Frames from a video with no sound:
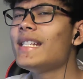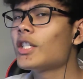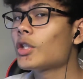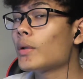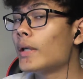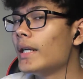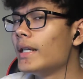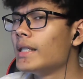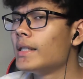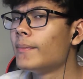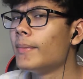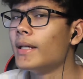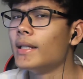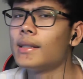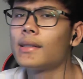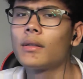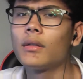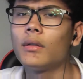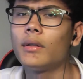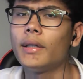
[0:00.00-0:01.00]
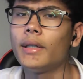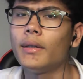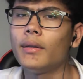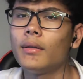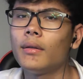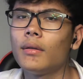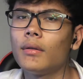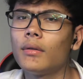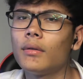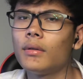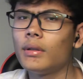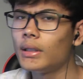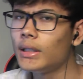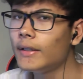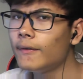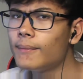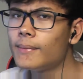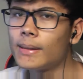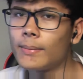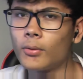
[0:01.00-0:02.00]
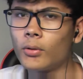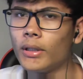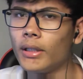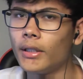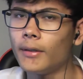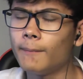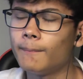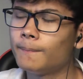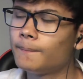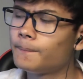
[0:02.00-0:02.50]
trying his best, alright? Give him some credit.